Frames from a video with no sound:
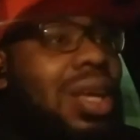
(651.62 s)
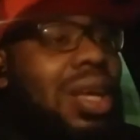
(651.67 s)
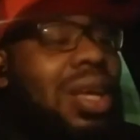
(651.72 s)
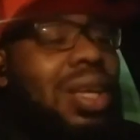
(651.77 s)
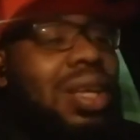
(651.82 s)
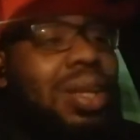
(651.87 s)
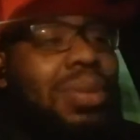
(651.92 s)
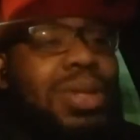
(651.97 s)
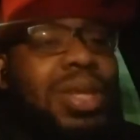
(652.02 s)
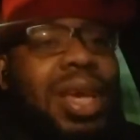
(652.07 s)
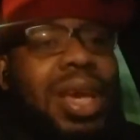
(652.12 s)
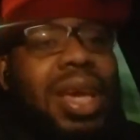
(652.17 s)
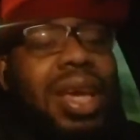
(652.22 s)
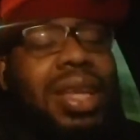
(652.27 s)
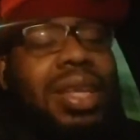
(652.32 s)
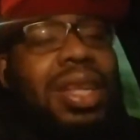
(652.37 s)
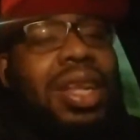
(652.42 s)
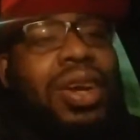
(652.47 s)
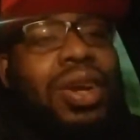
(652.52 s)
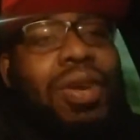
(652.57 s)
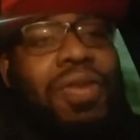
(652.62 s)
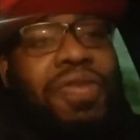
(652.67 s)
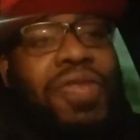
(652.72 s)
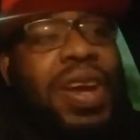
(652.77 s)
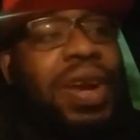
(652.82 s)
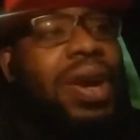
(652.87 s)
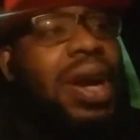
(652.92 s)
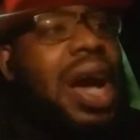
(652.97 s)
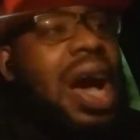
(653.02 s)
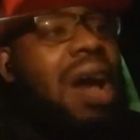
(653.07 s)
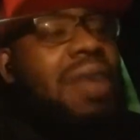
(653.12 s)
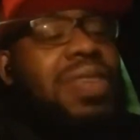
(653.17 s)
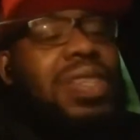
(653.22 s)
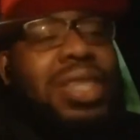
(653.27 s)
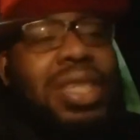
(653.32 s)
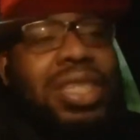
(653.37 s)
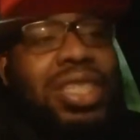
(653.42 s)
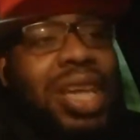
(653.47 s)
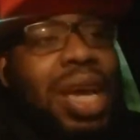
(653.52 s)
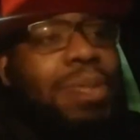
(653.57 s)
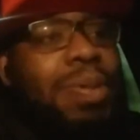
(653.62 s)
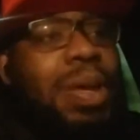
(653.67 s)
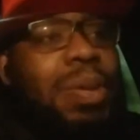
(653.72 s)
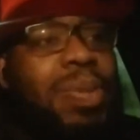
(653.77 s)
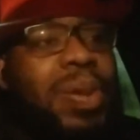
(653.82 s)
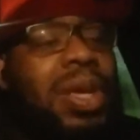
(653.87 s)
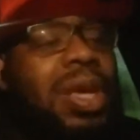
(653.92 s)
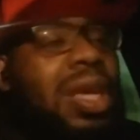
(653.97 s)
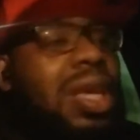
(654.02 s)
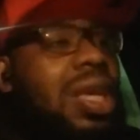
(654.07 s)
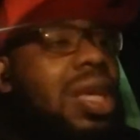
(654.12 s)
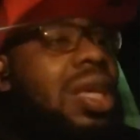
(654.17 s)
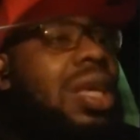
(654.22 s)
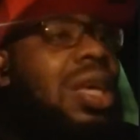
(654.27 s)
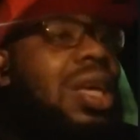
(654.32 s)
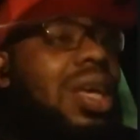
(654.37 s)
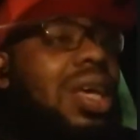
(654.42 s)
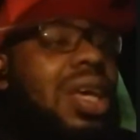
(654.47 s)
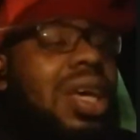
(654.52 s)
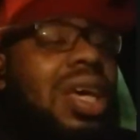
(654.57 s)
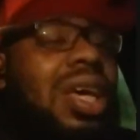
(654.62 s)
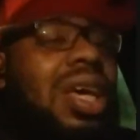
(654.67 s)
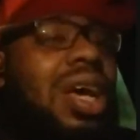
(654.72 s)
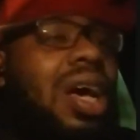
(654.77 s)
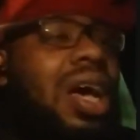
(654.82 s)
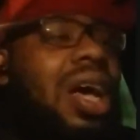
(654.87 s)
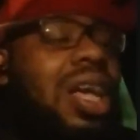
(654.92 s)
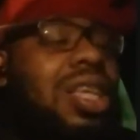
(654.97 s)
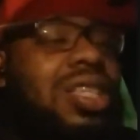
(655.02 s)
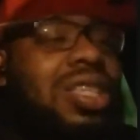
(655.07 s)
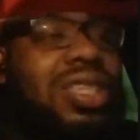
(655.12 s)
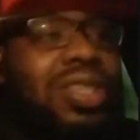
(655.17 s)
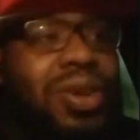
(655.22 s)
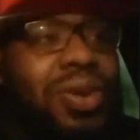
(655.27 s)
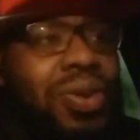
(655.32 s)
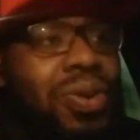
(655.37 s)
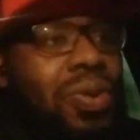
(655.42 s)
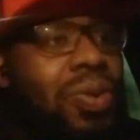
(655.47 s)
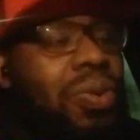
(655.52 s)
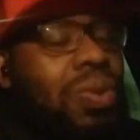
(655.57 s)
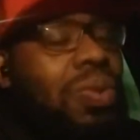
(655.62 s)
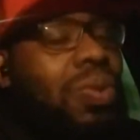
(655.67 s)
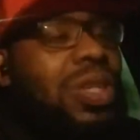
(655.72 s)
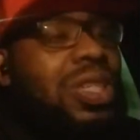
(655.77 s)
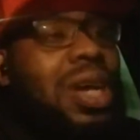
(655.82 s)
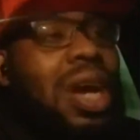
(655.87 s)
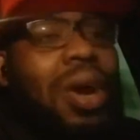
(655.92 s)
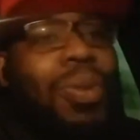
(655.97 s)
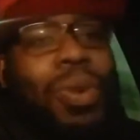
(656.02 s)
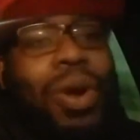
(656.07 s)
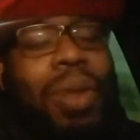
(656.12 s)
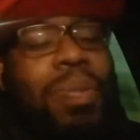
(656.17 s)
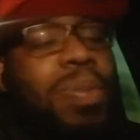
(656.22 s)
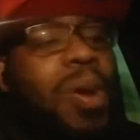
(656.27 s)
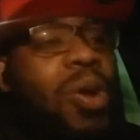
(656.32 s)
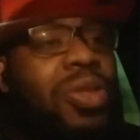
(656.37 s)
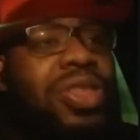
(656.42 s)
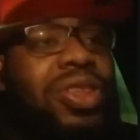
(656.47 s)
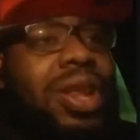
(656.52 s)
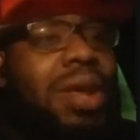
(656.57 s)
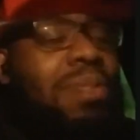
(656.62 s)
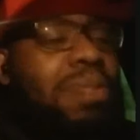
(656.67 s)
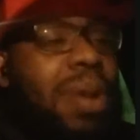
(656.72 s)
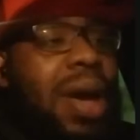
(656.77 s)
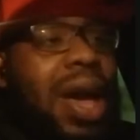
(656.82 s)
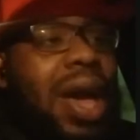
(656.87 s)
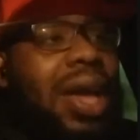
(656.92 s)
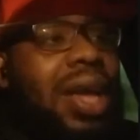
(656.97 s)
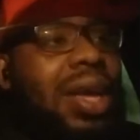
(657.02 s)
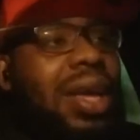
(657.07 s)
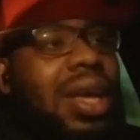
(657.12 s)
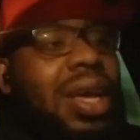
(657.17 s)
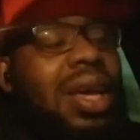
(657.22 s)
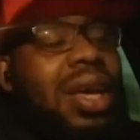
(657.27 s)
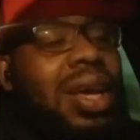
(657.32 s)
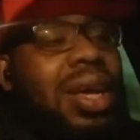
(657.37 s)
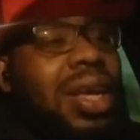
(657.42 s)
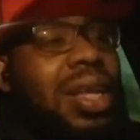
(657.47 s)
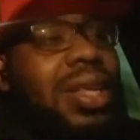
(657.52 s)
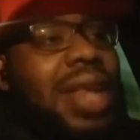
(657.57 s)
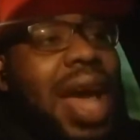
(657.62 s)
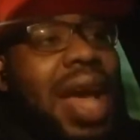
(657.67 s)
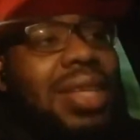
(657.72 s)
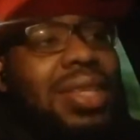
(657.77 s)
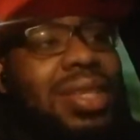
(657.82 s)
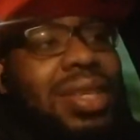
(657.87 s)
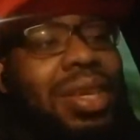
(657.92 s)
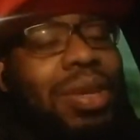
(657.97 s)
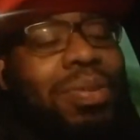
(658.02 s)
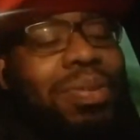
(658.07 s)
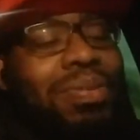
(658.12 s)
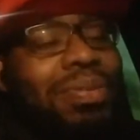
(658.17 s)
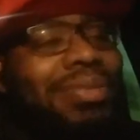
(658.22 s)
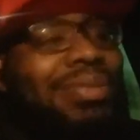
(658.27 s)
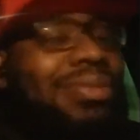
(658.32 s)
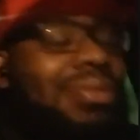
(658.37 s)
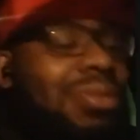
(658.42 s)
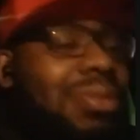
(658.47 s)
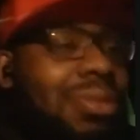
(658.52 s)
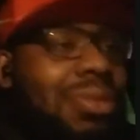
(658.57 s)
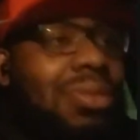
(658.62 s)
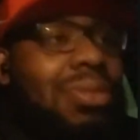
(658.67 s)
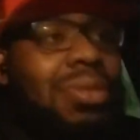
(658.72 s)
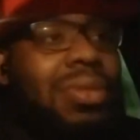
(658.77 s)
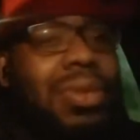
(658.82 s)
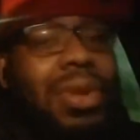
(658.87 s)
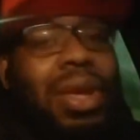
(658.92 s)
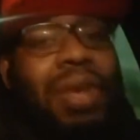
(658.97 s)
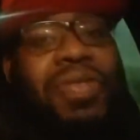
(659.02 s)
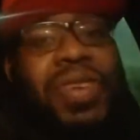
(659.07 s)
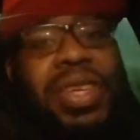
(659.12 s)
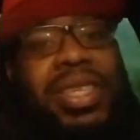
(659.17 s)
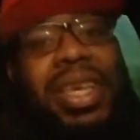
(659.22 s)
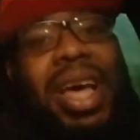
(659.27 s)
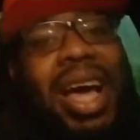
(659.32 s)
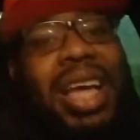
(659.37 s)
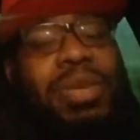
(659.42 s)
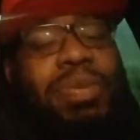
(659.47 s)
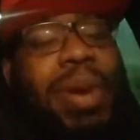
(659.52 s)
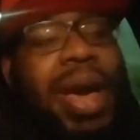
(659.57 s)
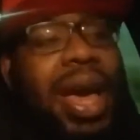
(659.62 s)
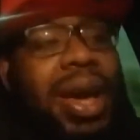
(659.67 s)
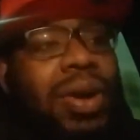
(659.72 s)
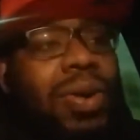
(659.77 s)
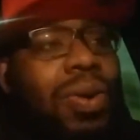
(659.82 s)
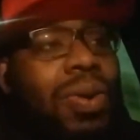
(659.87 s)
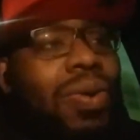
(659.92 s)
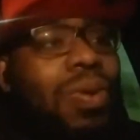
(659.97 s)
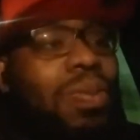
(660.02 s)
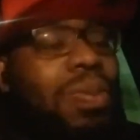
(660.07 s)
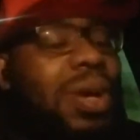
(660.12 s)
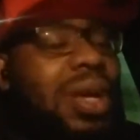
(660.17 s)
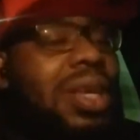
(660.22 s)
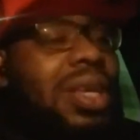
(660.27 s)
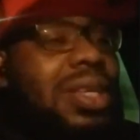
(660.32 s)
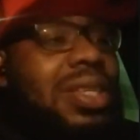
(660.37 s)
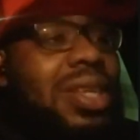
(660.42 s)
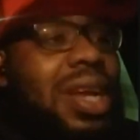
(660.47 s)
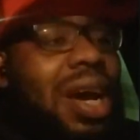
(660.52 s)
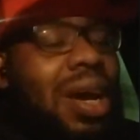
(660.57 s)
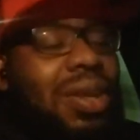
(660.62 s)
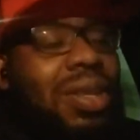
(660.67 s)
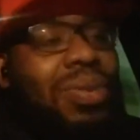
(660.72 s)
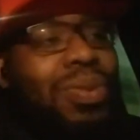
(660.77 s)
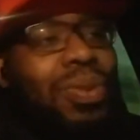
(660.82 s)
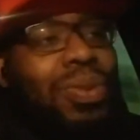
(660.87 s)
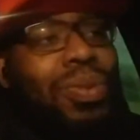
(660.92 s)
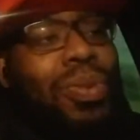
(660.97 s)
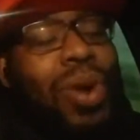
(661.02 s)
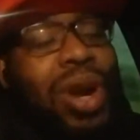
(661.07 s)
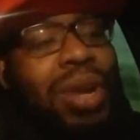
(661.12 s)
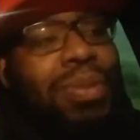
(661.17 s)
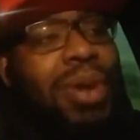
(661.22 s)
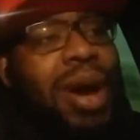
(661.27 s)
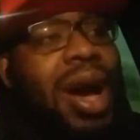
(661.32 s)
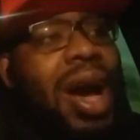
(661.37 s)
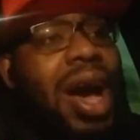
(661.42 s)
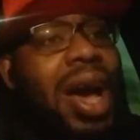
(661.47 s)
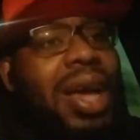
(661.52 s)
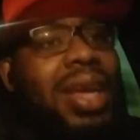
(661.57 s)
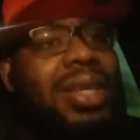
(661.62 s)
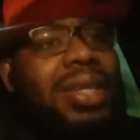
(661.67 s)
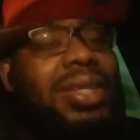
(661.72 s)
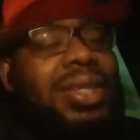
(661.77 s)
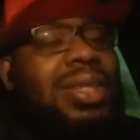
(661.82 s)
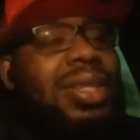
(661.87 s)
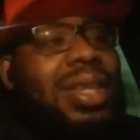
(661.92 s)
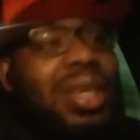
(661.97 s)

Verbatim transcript: You know what I'm saying? They're going to figure out, obviously, JPP, uh, Suh, which I want both of them back. Nassib, if he signs back, cool, but he's not one of my highest,